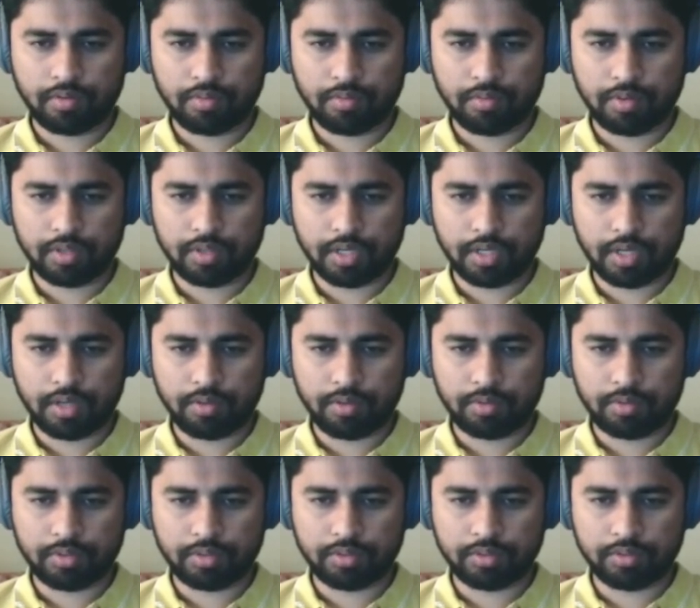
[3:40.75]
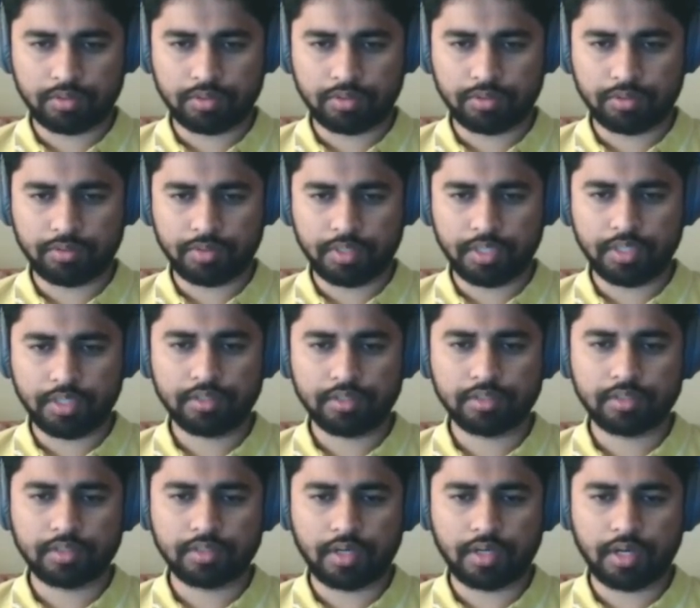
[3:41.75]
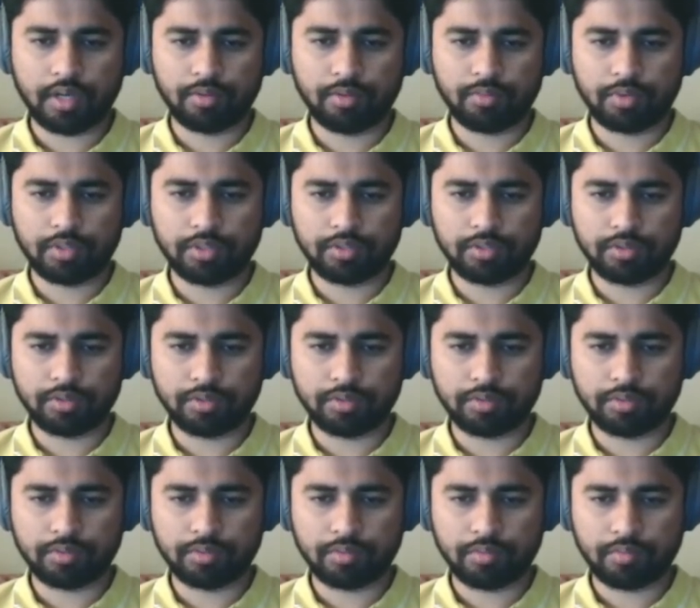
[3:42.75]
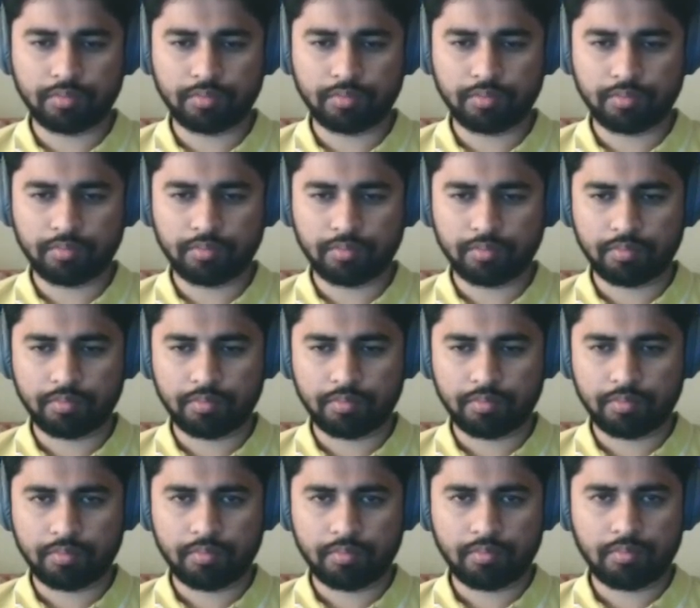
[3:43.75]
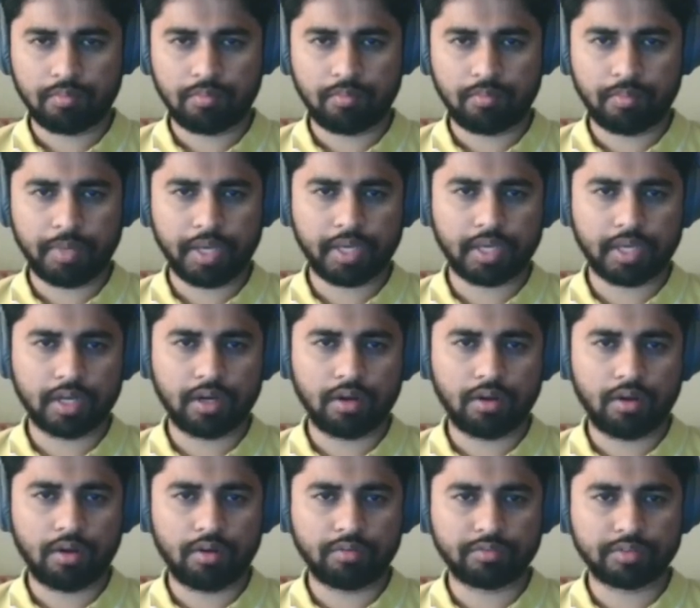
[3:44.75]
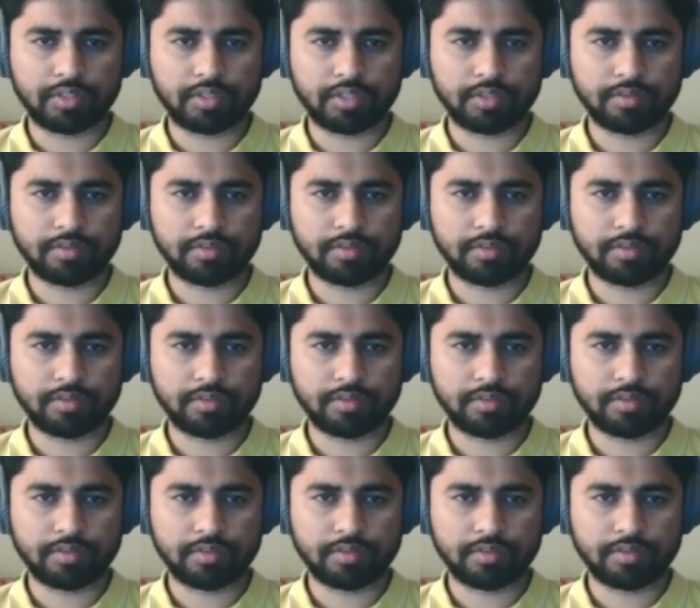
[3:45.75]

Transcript: what I want to do is I want to make a loft.